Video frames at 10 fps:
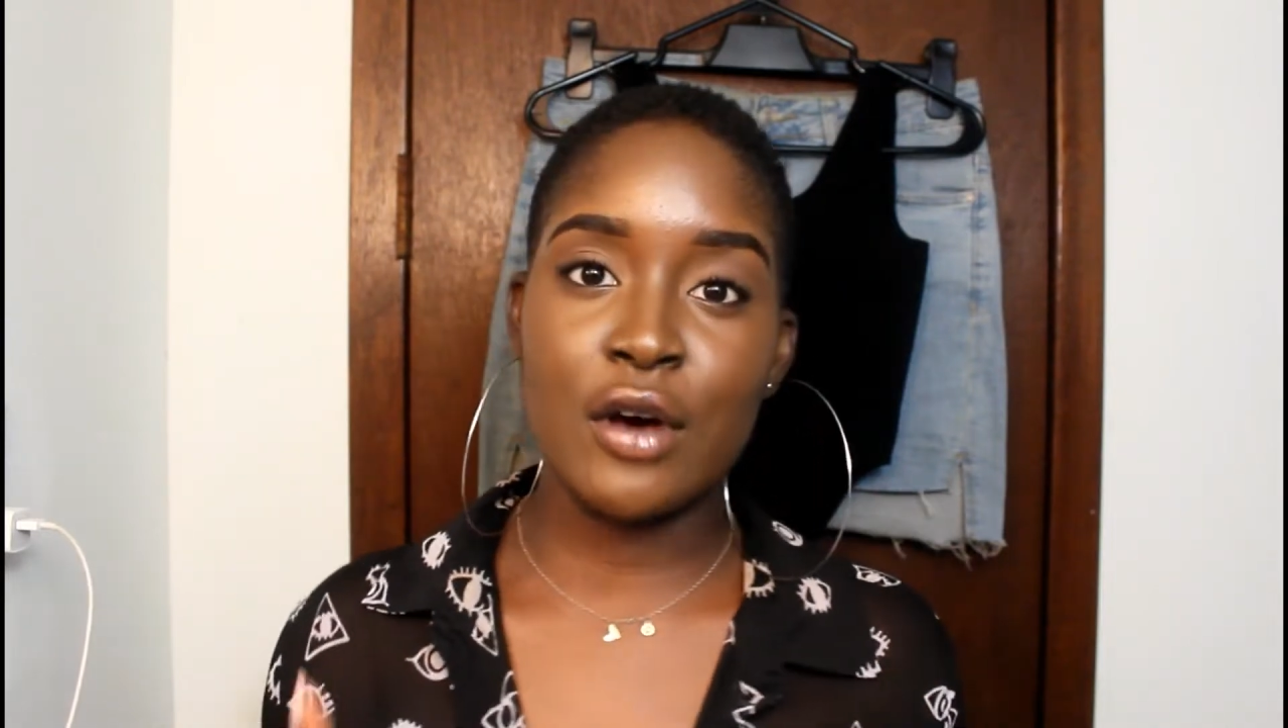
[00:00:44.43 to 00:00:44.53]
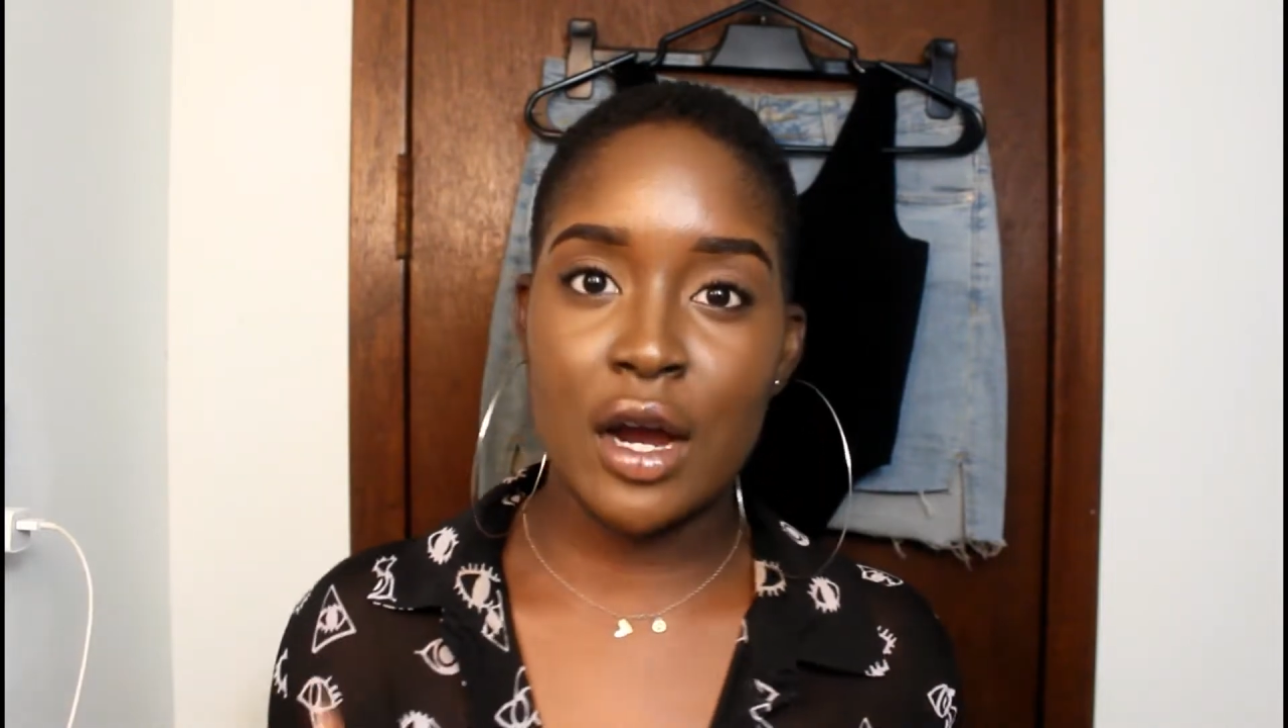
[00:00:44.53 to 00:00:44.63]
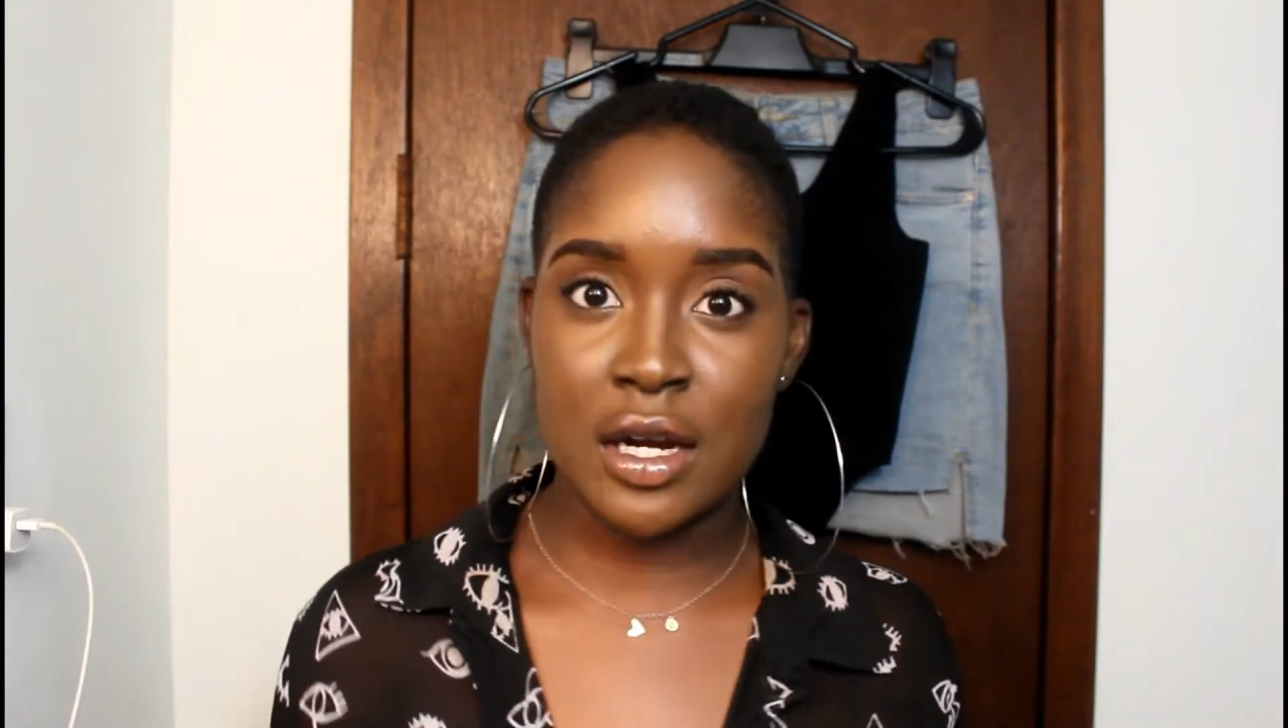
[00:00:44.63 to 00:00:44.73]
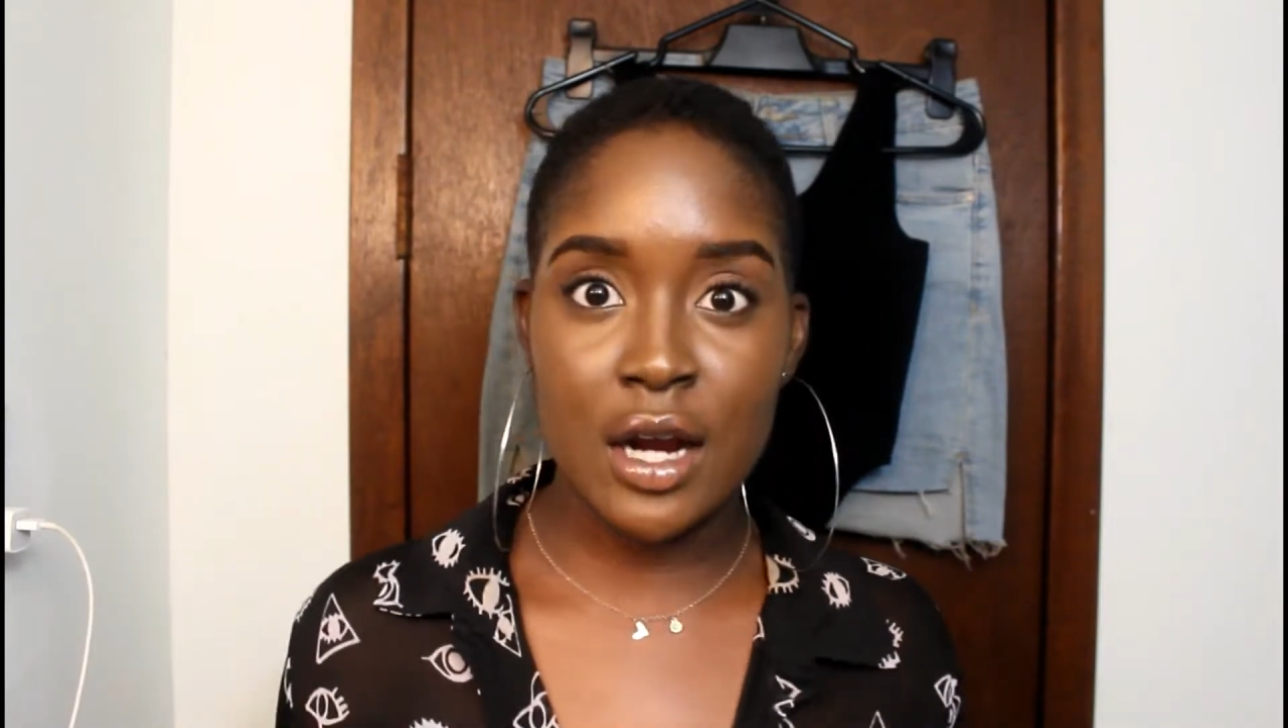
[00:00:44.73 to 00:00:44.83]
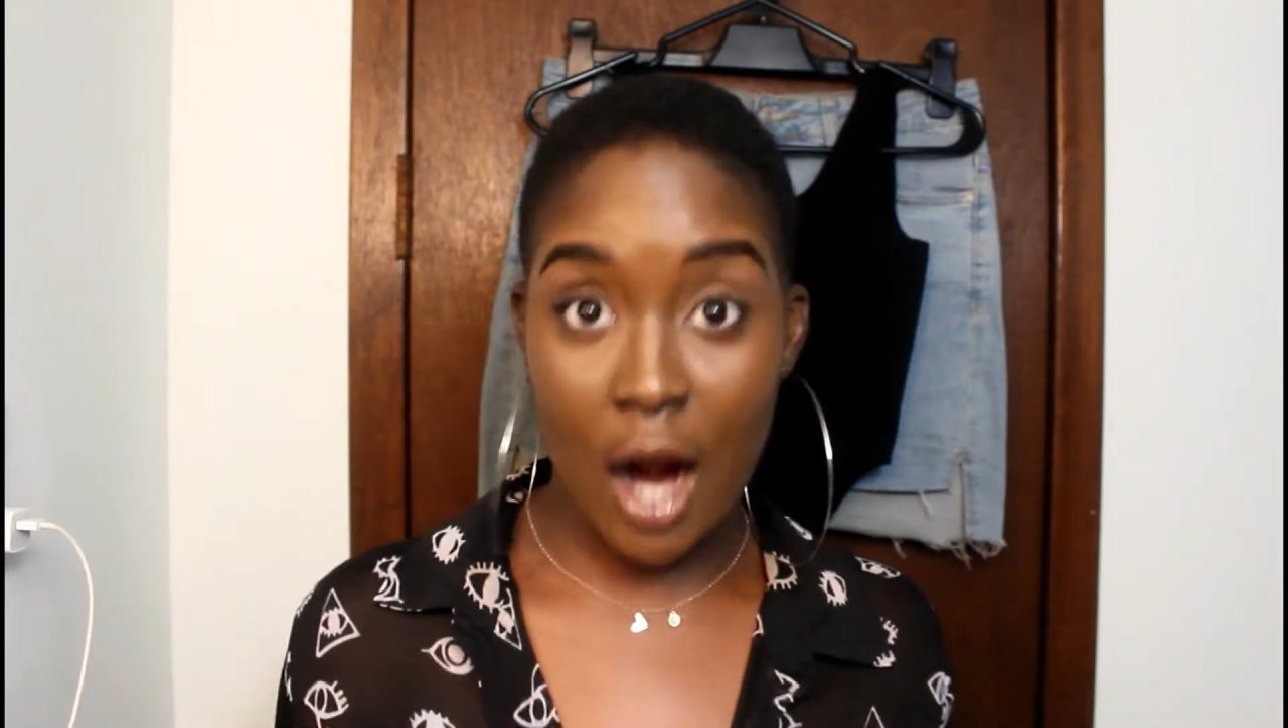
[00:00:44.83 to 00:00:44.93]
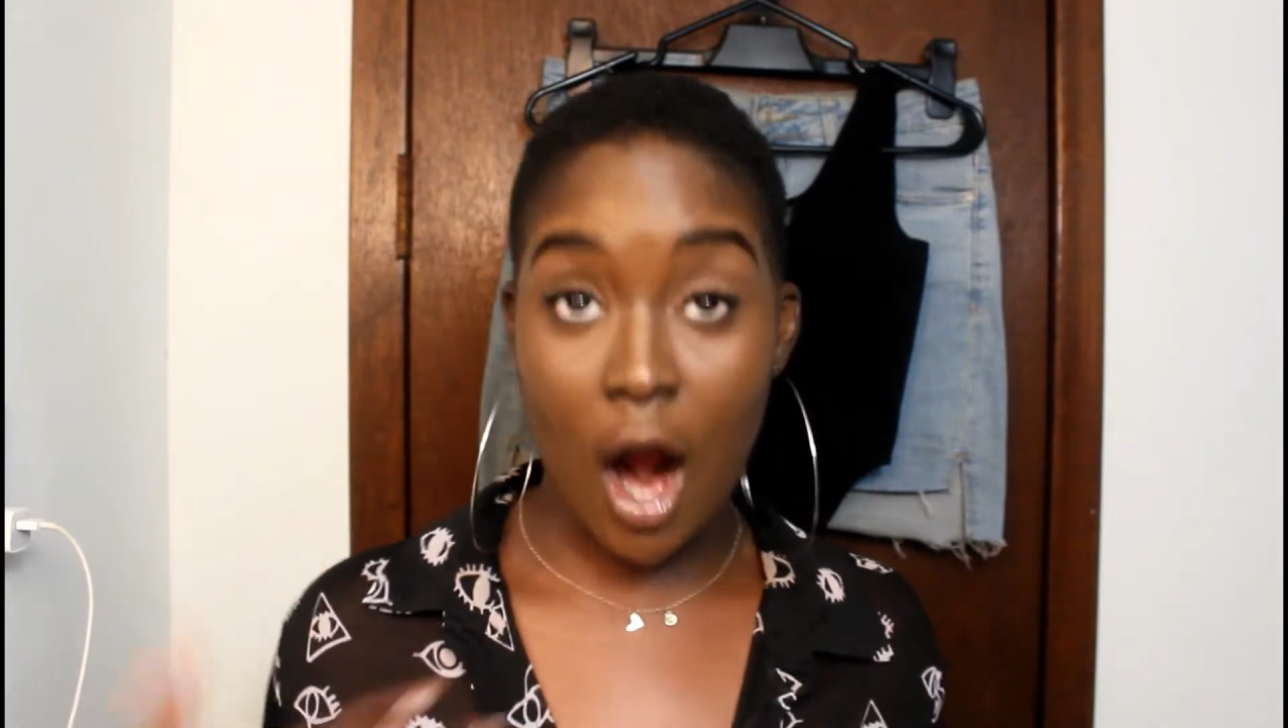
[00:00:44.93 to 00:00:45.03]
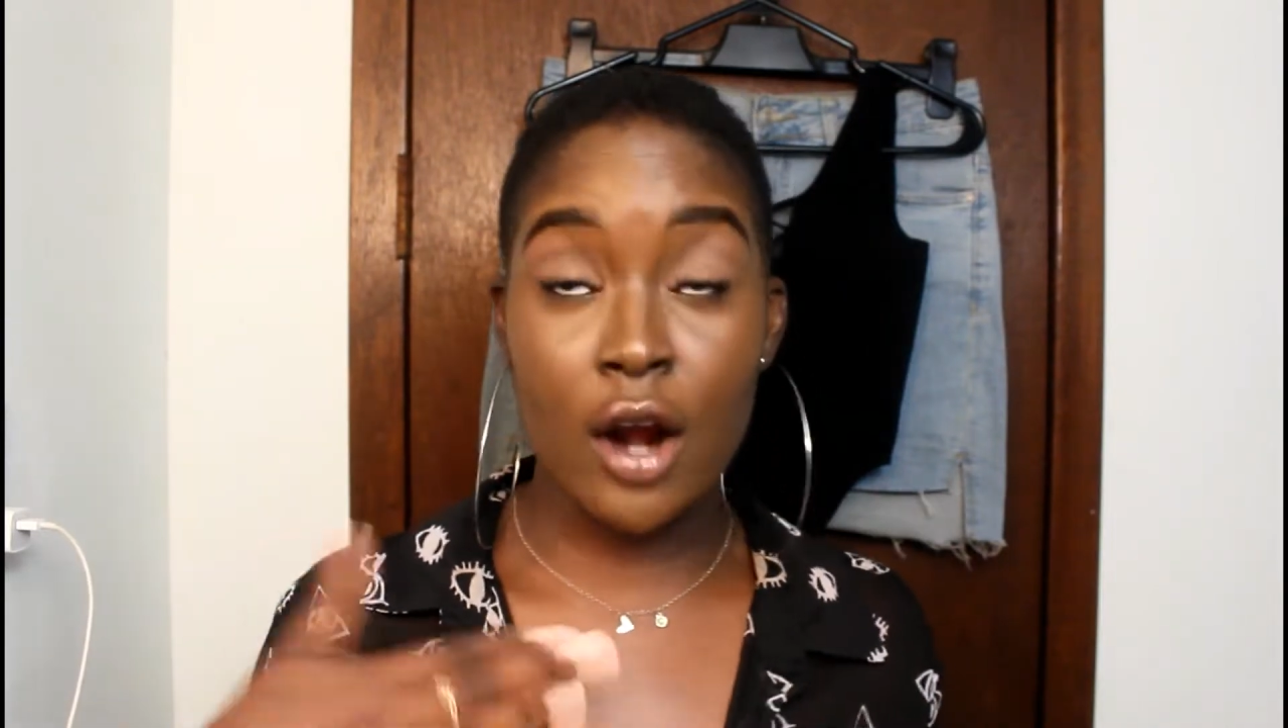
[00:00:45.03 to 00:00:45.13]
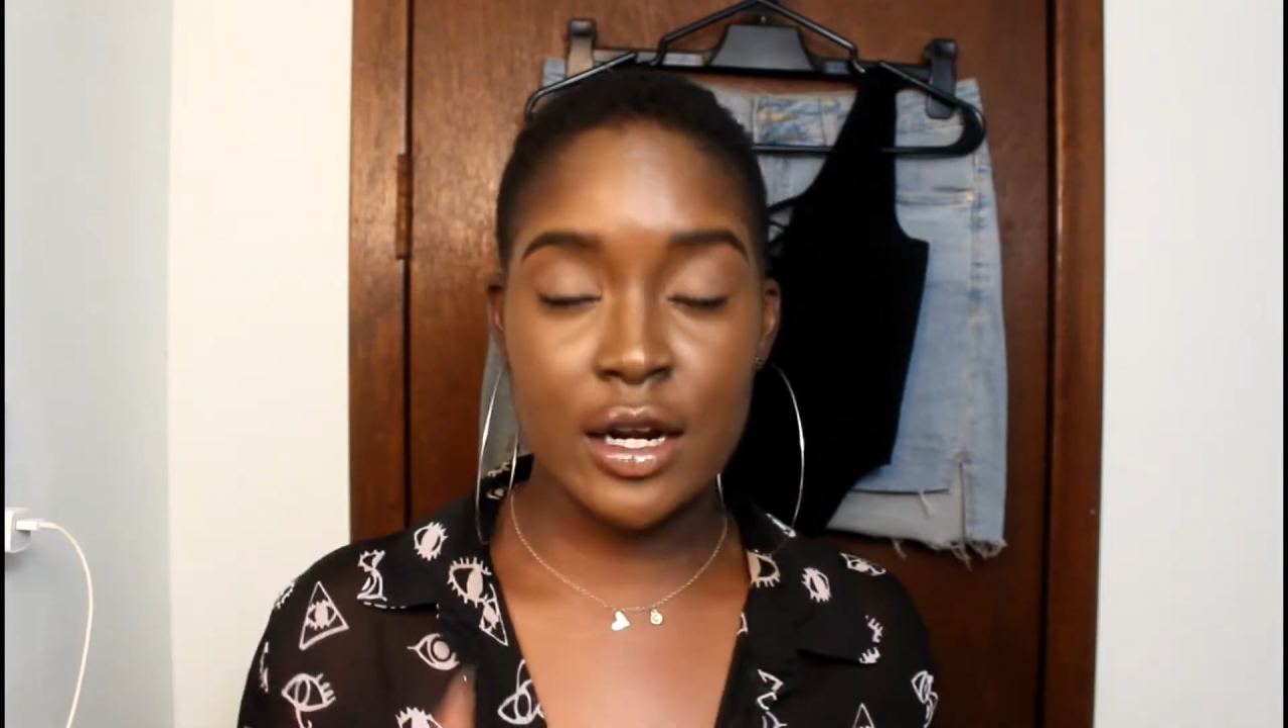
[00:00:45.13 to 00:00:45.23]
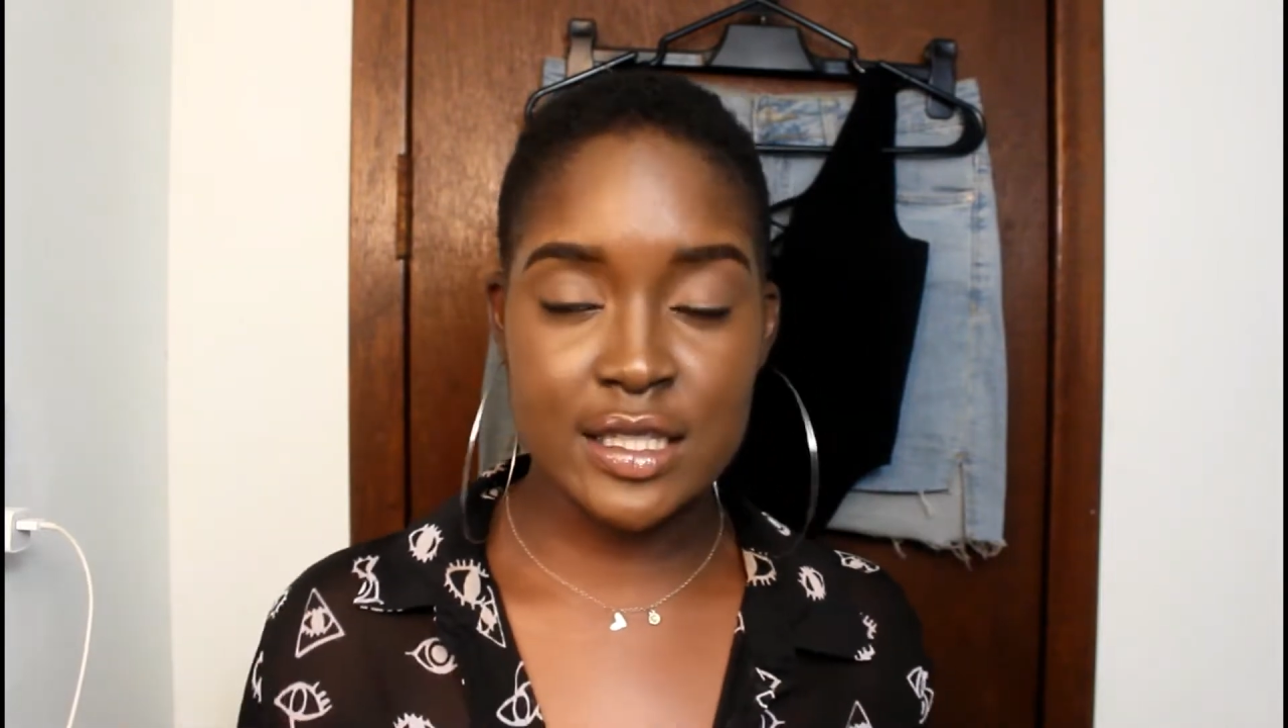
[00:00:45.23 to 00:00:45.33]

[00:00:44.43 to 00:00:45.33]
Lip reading: are